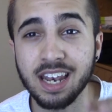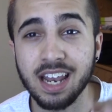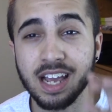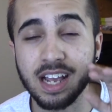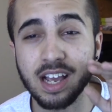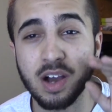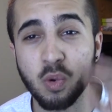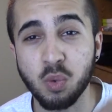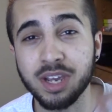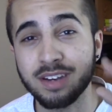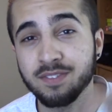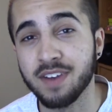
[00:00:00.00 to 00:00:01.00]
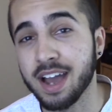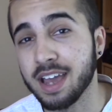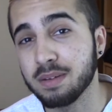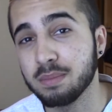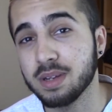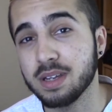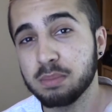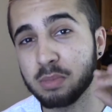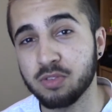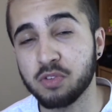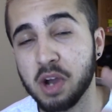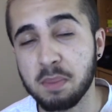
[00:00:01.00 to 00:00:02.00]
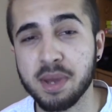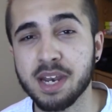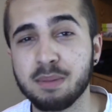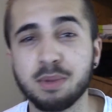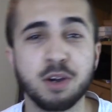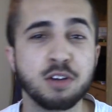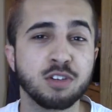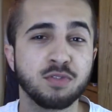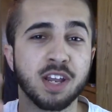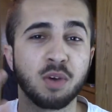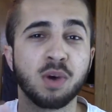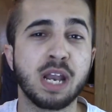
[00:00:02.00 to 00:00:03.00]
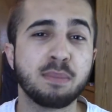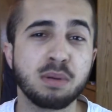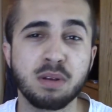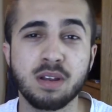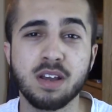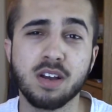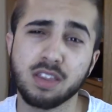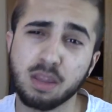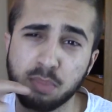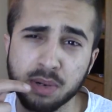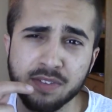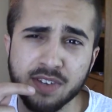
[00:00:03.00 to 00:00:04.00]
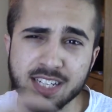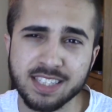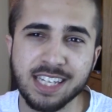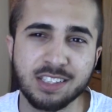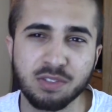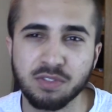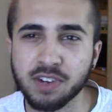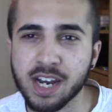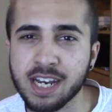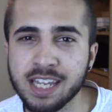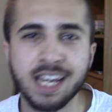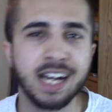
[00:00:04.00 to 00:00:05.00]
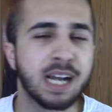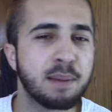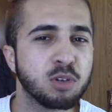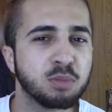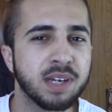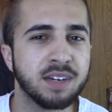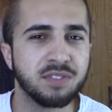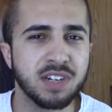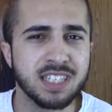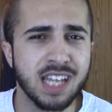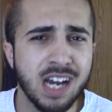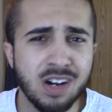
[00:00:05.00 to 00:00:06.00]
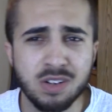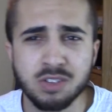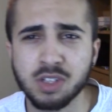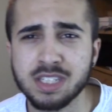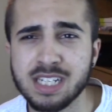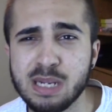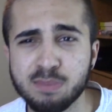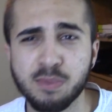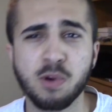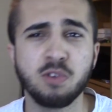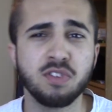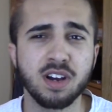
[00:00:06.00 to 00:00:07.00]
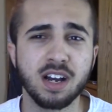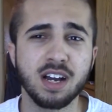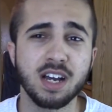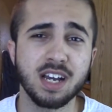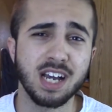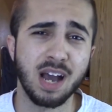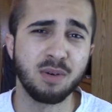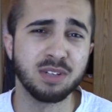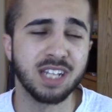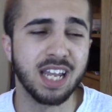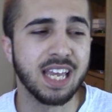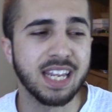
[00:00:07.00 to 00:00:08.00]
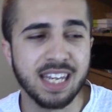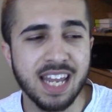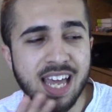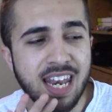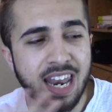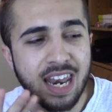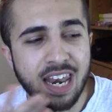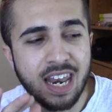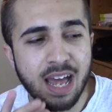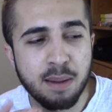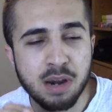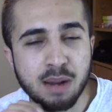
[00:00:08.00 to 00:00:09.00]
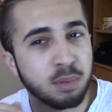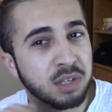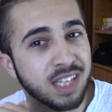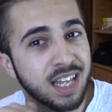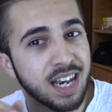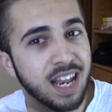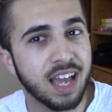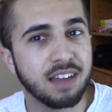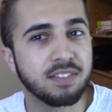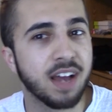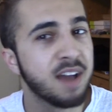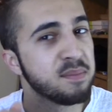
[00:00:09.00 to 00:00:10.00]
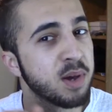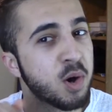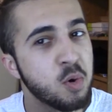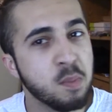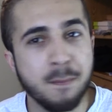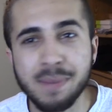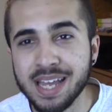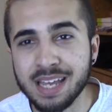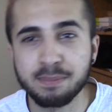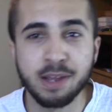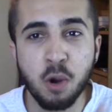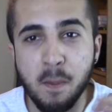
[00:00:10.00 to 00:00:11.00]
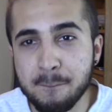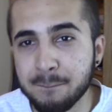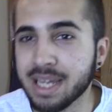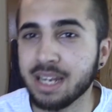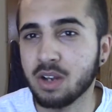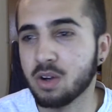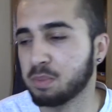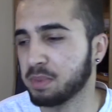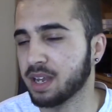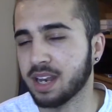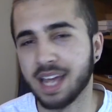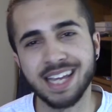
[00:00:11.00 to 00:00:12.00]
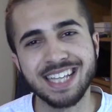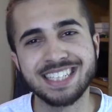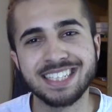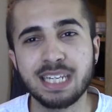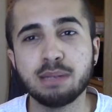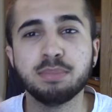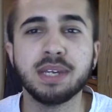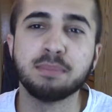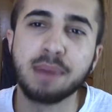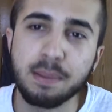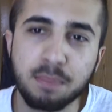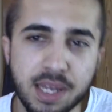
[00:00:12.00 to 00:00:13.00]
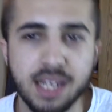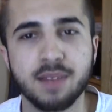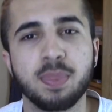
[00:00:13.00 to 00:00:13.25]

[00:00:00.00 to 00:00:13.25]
like a weird vibe before I met her because of like what happened the previous days on Friday. Yeah, I come to my friend's house, you can sleep over. I was like, nah, I want about that life. I have my own bed, my own pillow, man. I can sleep in my bed.